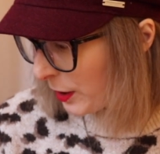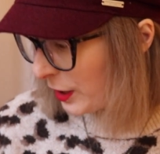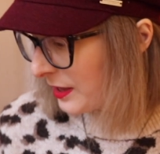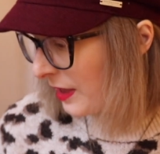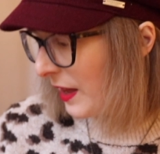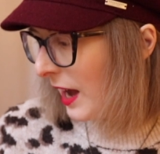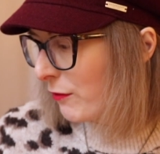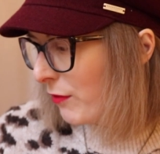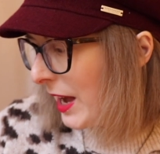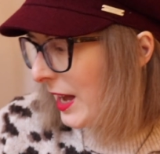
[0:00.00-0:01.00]
books that I
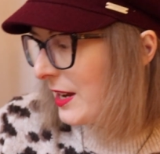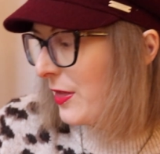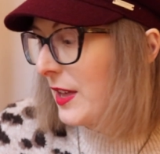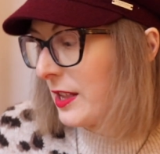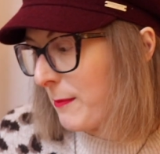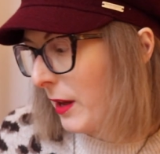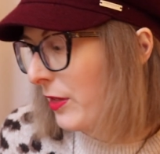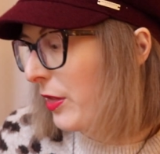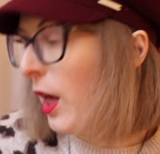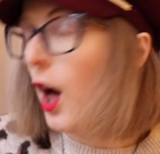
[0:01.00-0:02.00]
read this
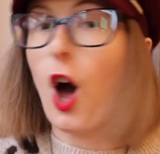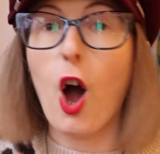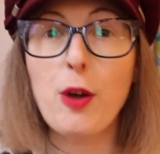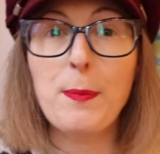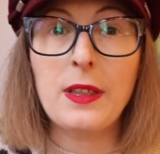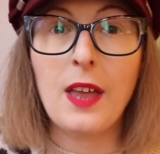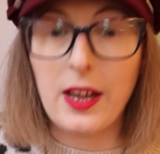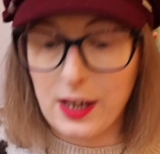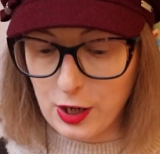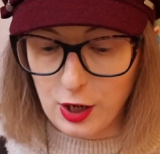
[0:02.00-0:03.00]
month, hoping that
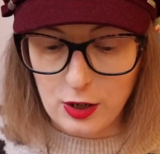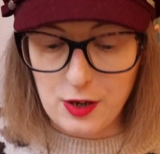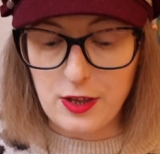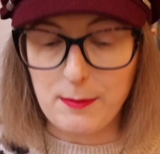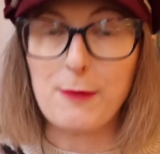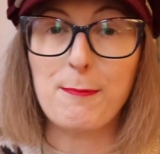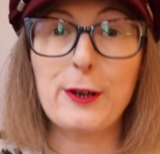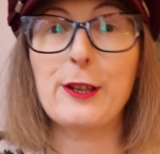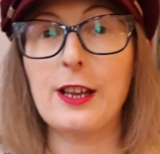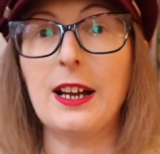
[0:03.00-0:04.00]
I could include them as
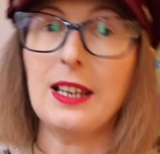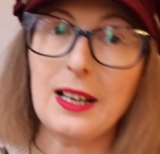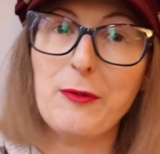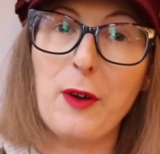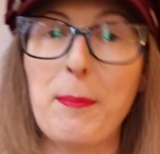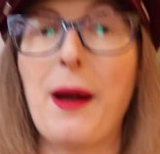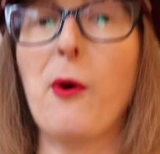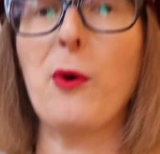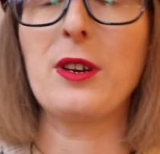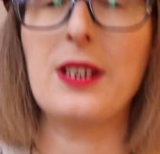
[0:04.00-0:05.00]
books that I love
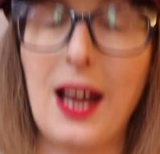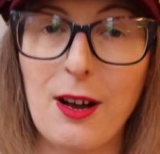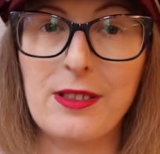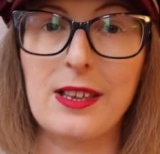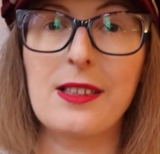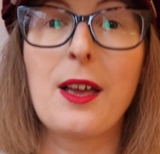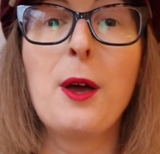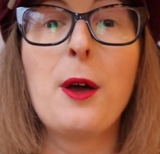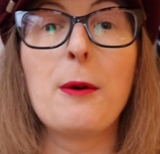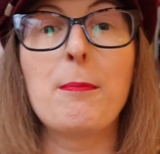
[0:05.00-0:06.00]
about haunted houses.
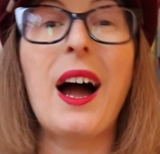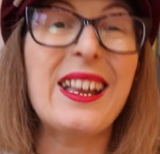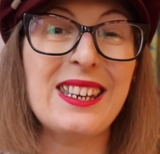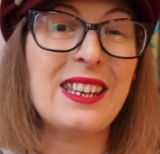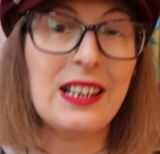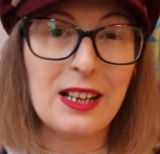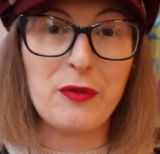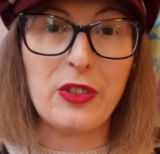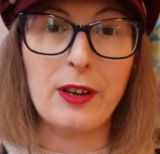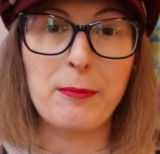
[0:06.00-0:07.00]
But I didn't
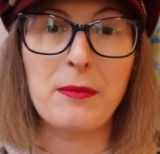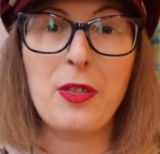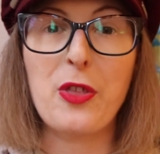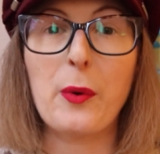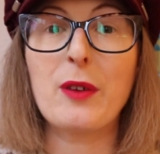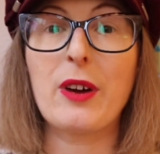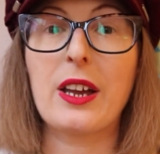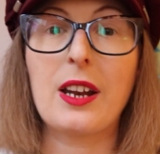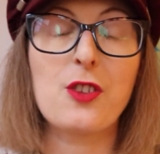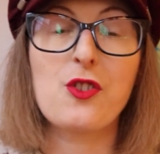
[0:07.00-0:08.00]
love them, though I
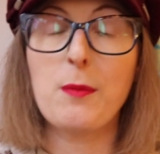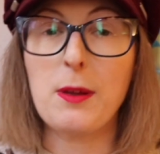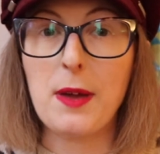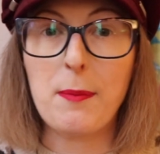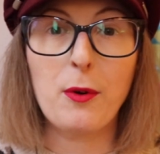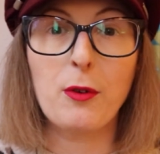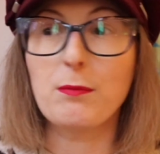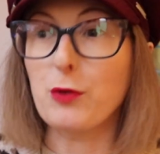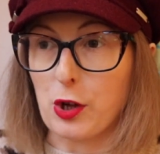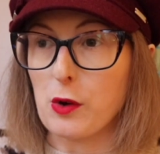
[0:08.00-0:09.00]
recognise so many
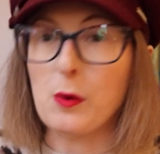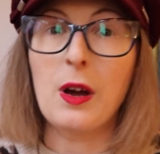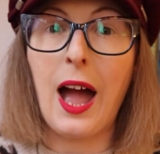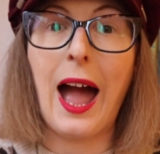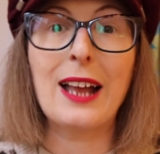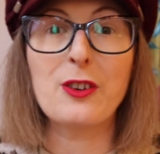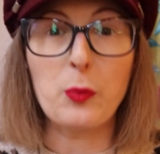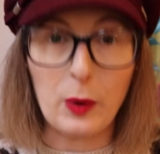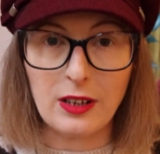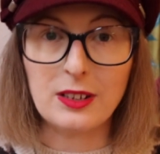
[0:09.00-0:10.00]
people do and
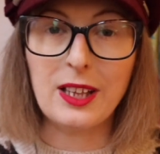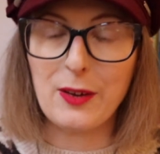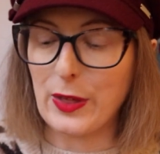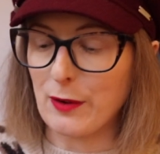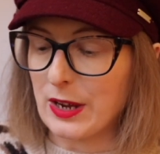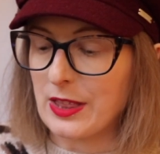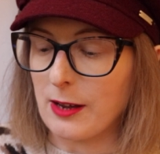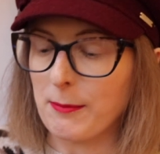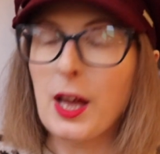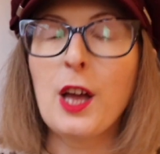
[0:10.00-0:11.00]
will if they read them.